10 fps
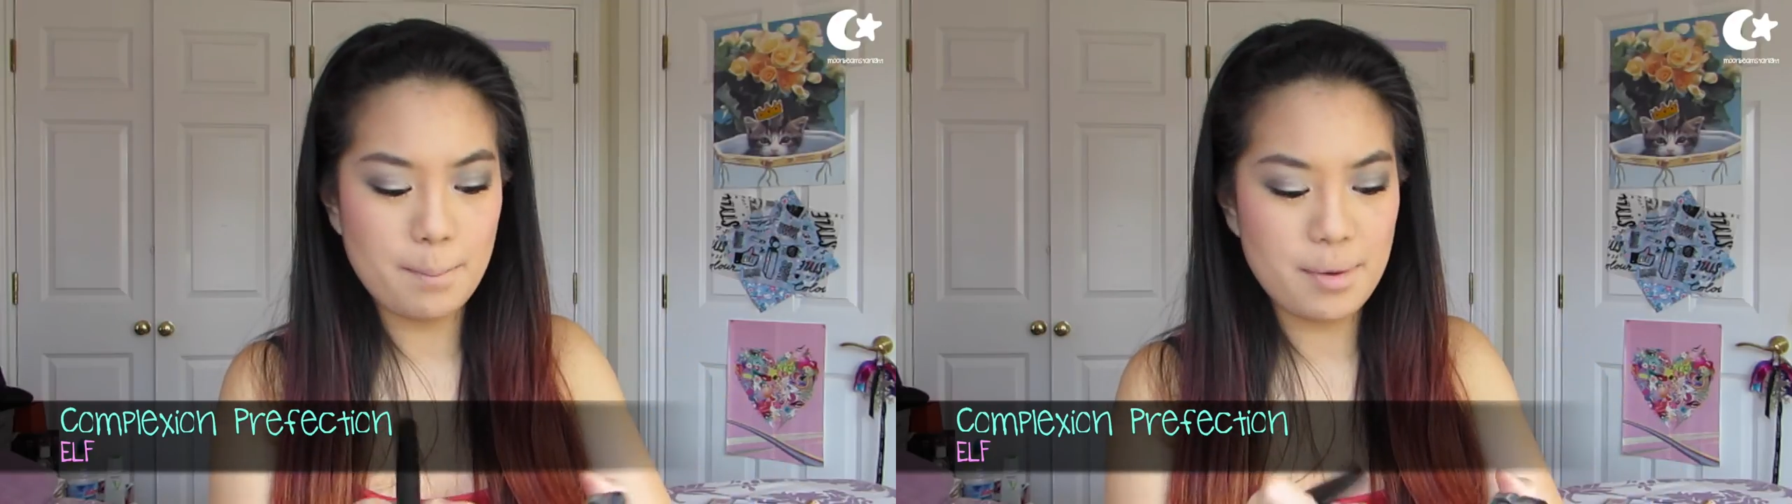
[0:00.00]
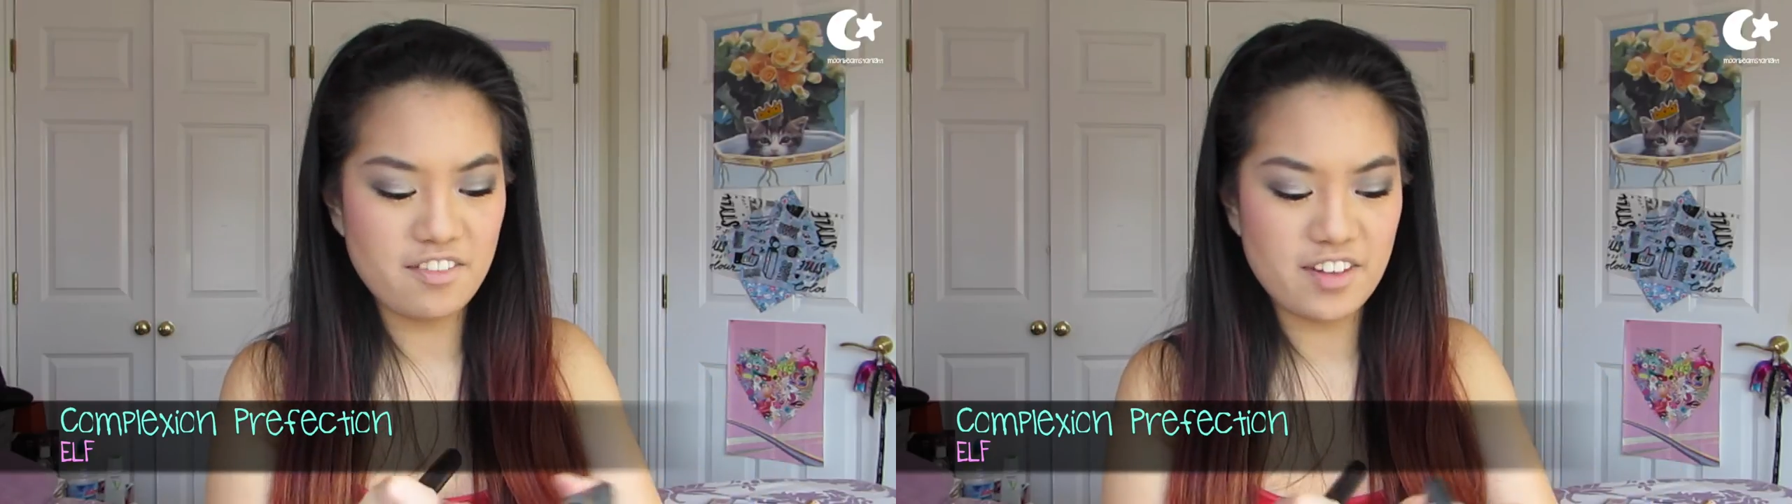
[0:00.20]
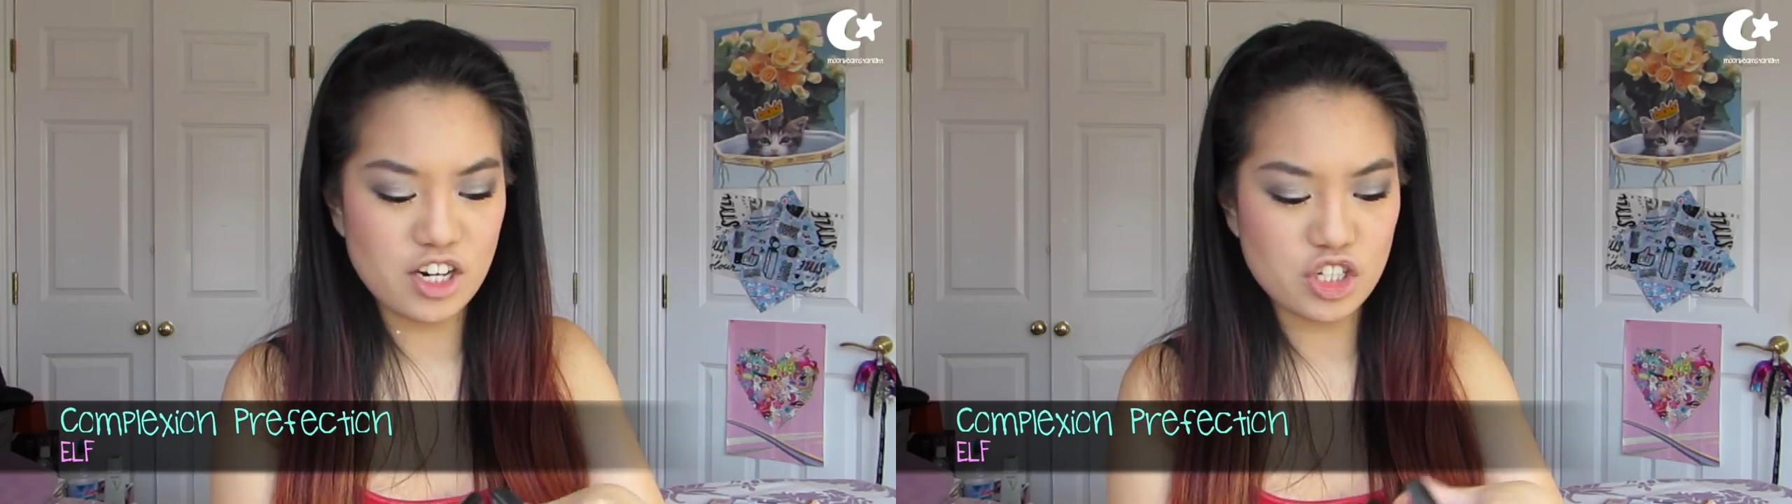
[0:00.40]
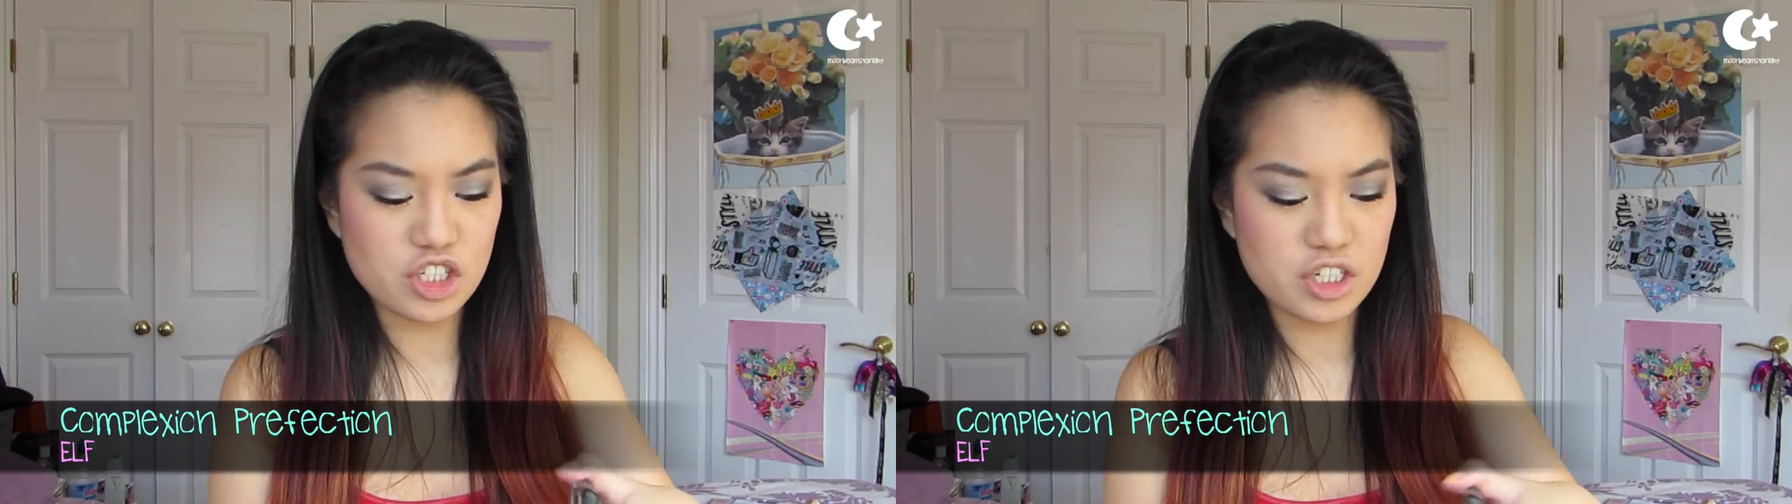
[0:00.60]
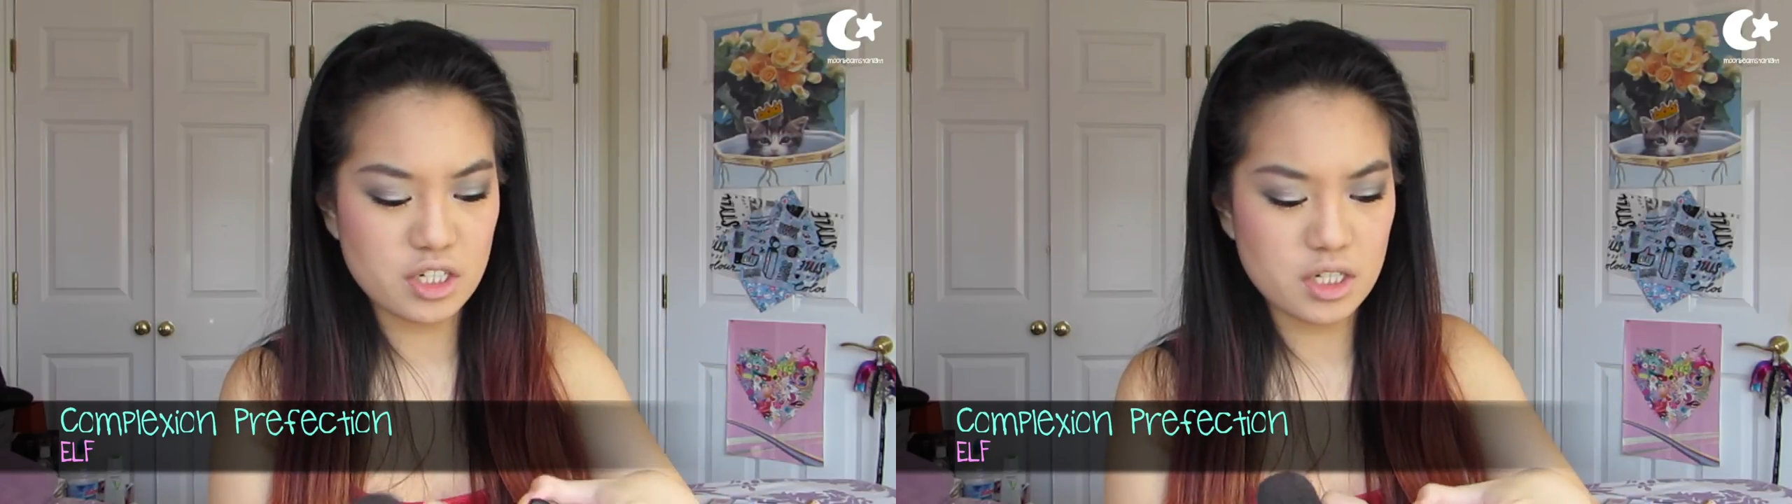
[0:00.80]

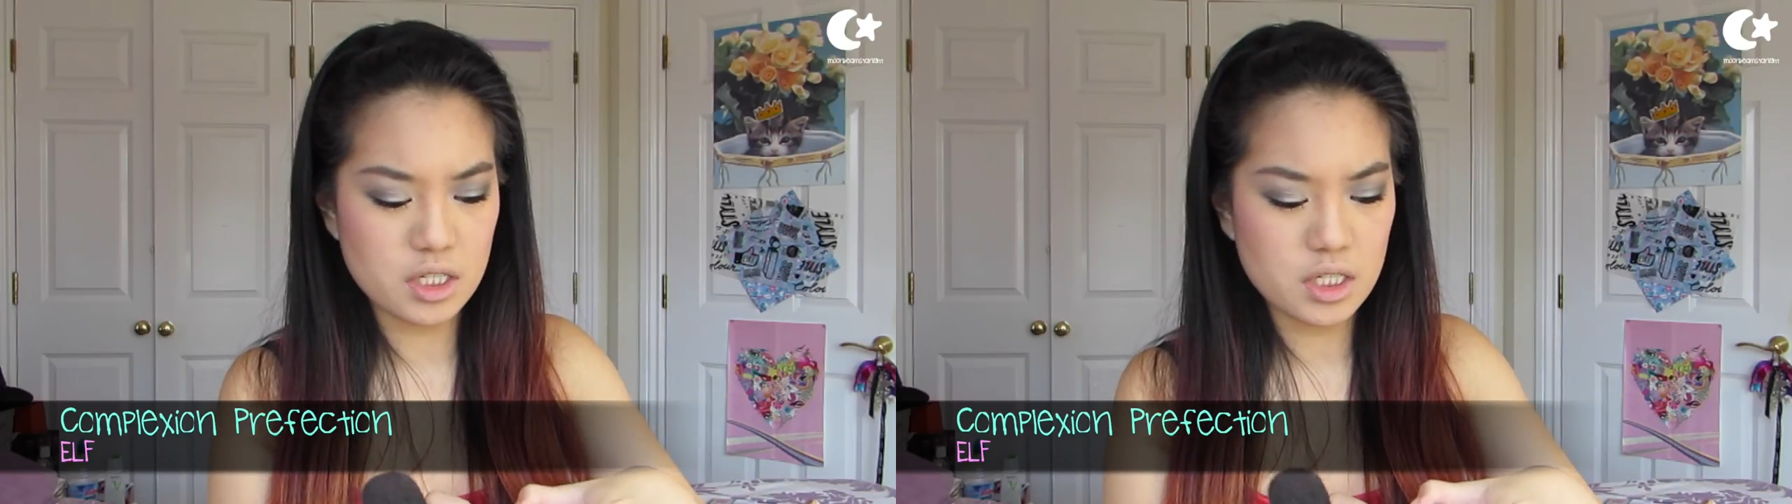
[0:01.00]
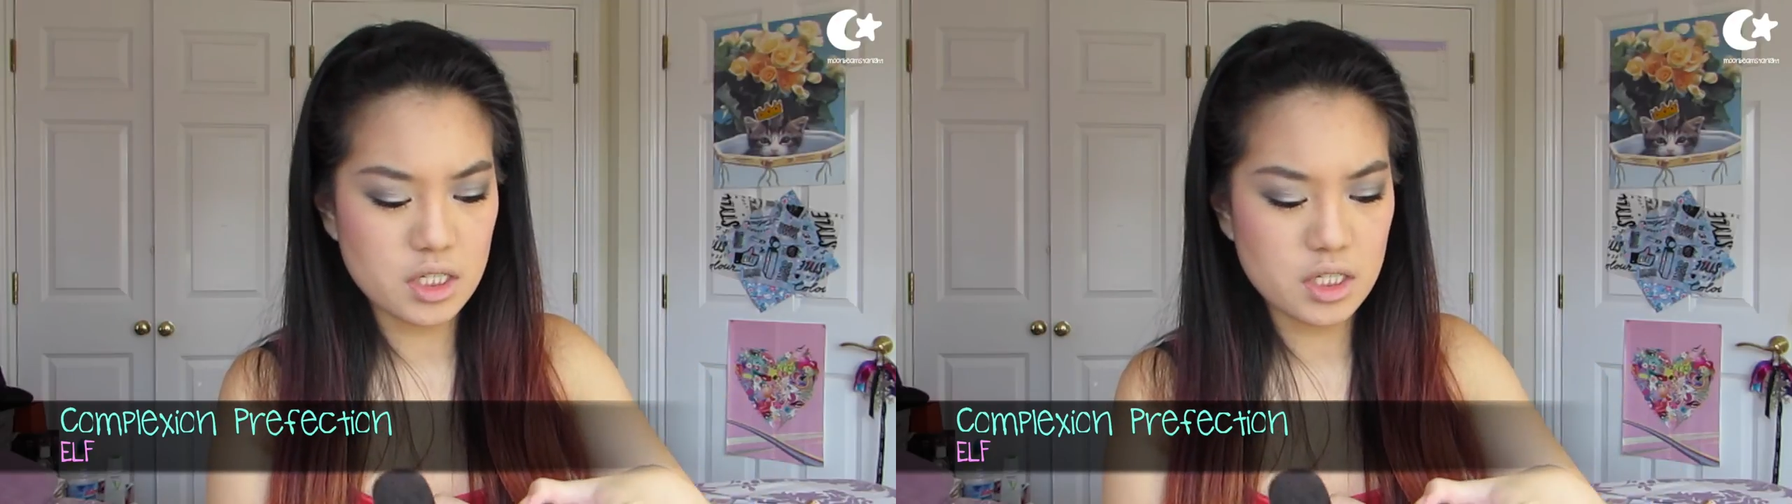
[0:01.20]
Perfection.